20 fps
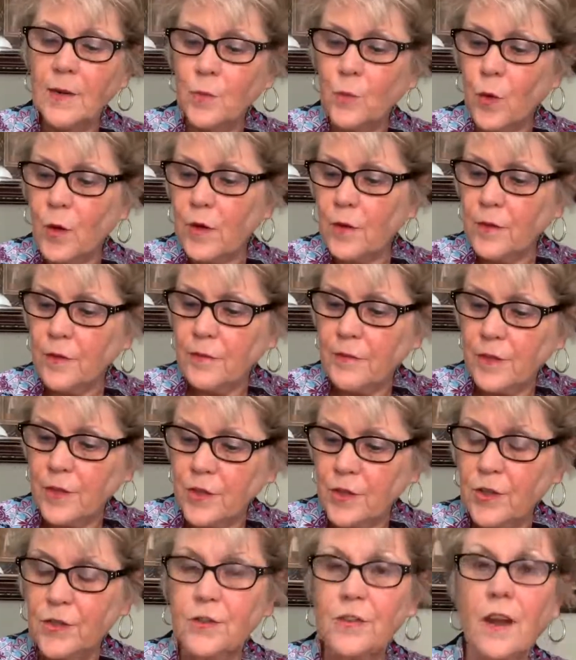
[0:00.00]
In one of the
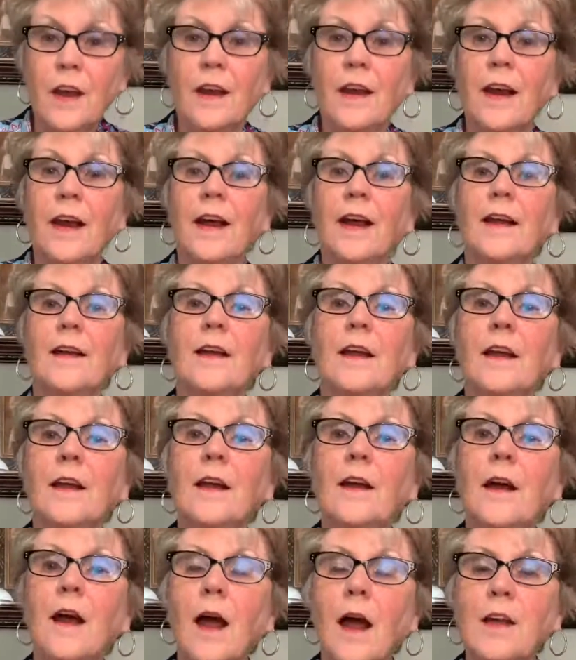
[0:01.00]
visions I had,
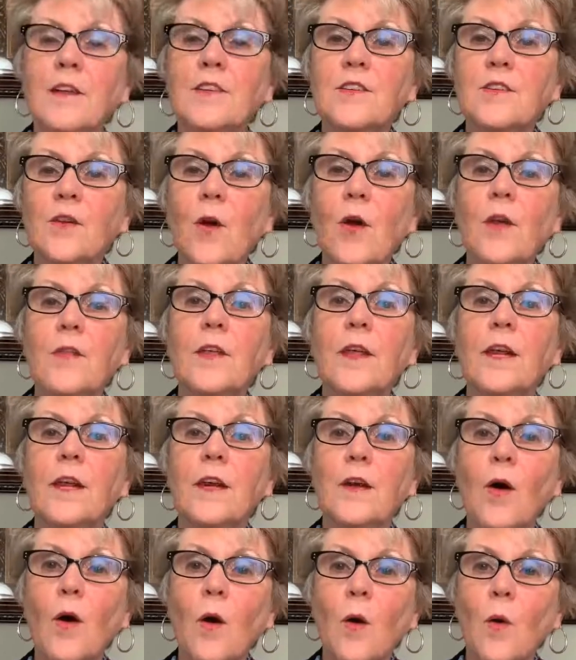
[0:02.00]
I saw that
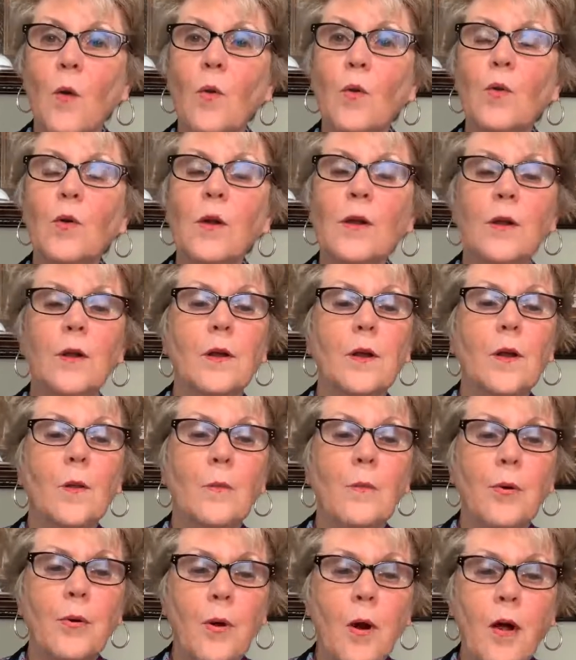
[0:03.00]
an old
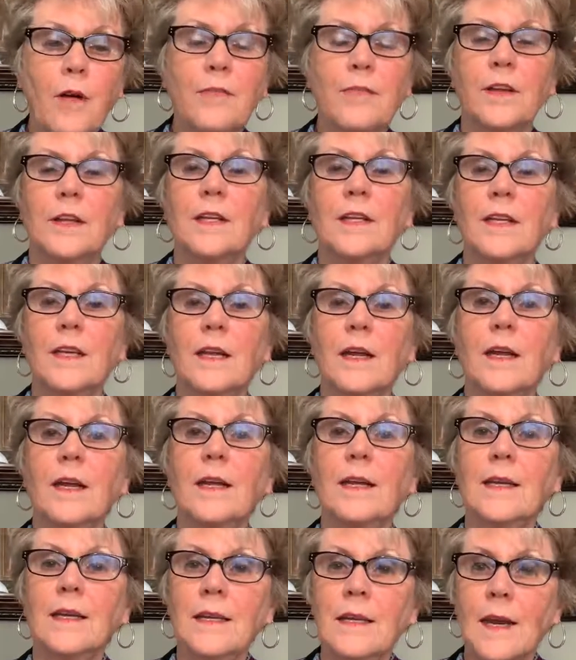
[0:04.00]
prophet
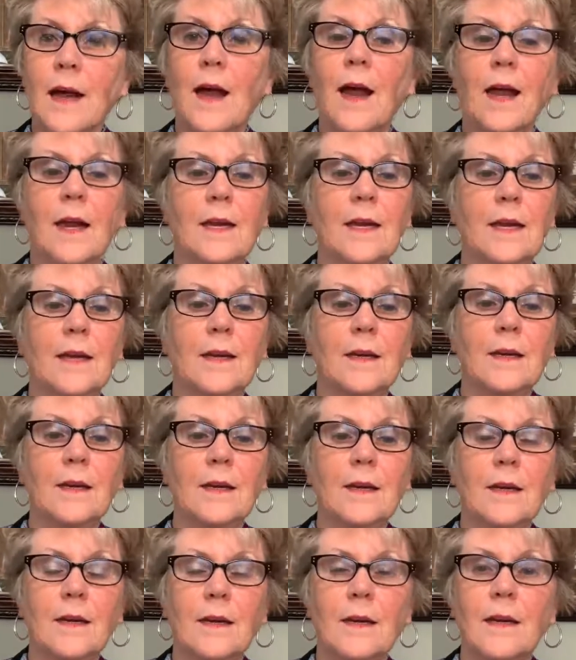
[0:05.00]
died
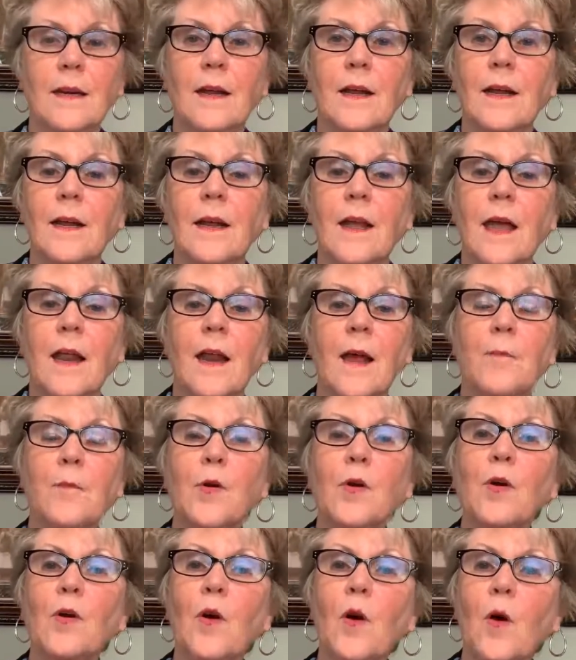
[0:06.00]
and I'm
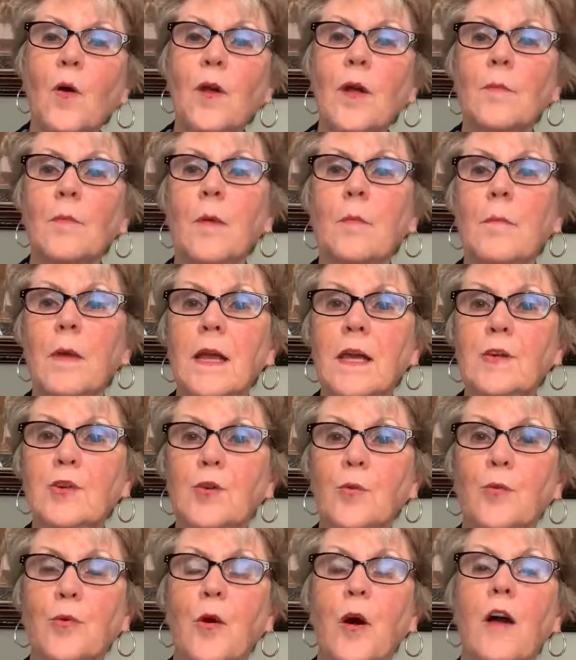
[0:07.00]
going to call him a
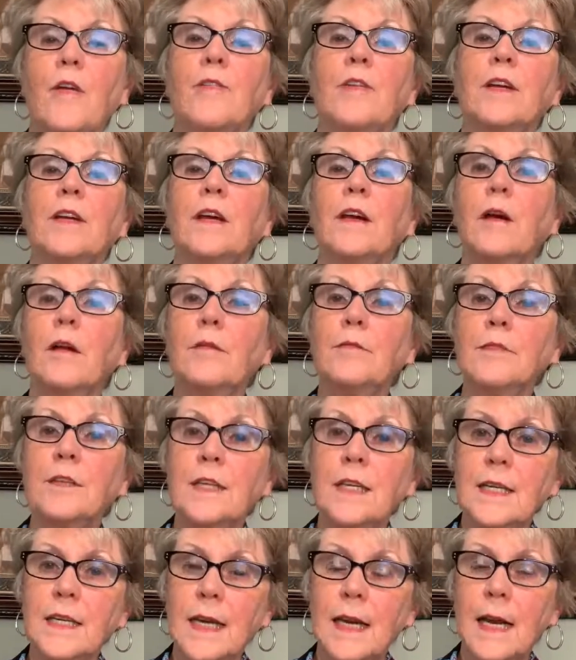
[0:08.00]
major prophet of
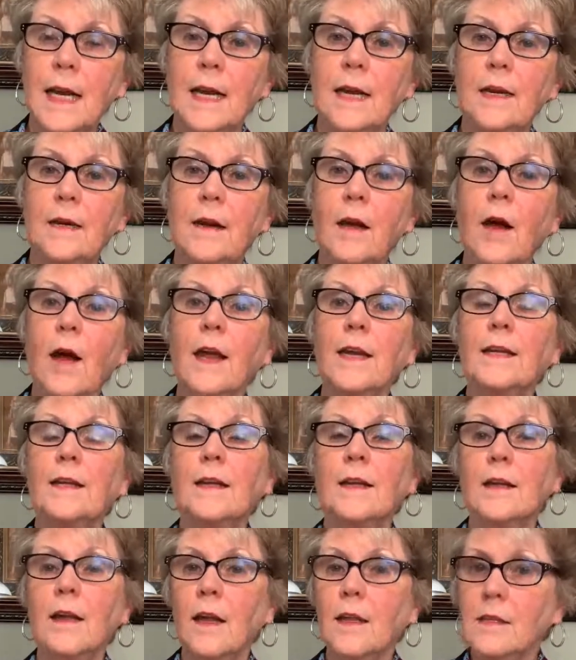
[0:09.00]
today. Now, I
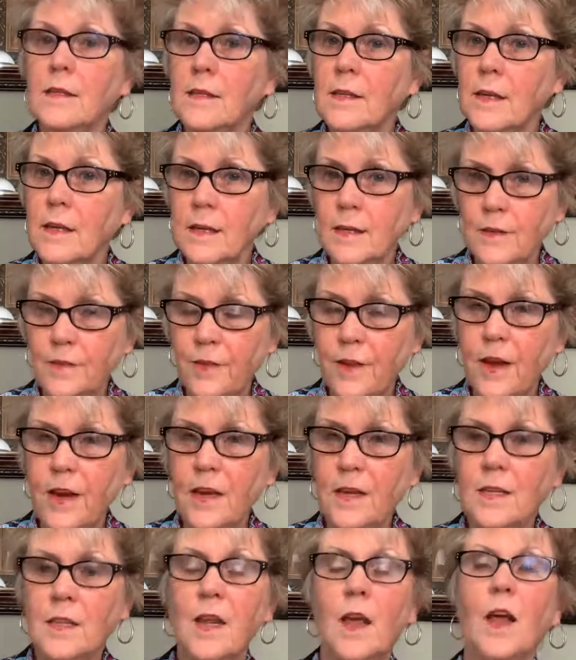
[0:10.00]
did not see his
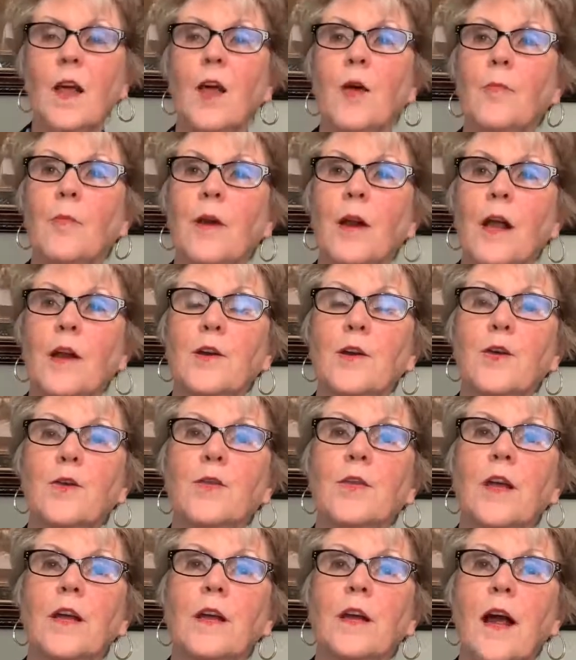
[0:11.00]
face, but I
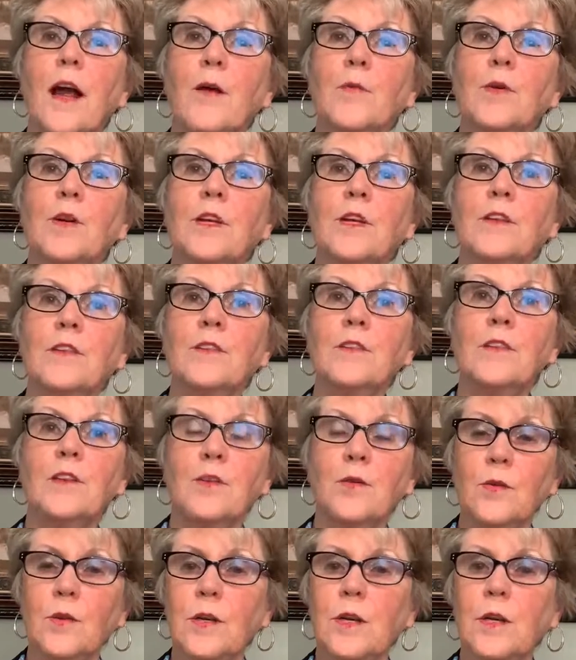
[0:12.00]
knew that I would
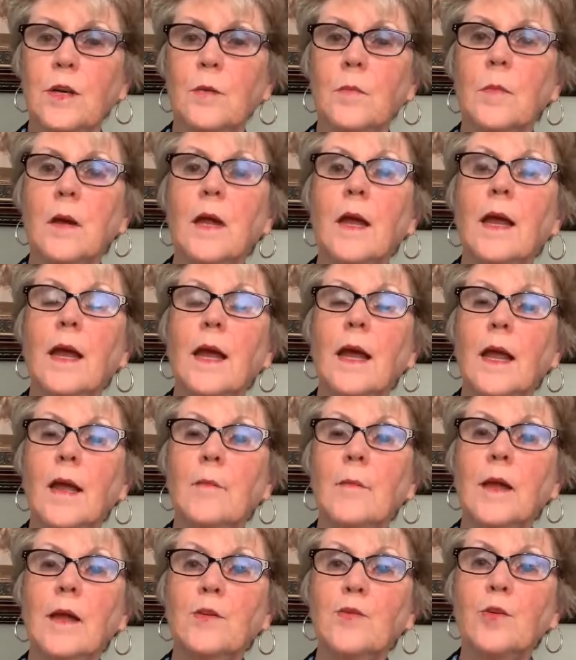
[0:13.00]
consider him a
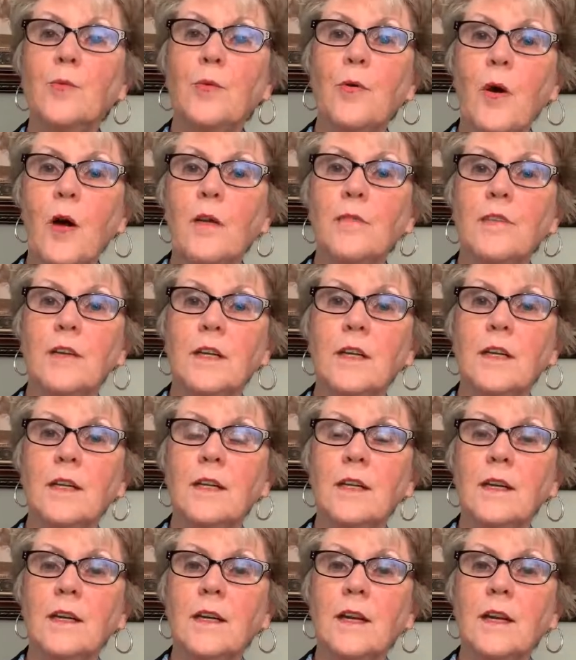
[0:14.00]
major prophet,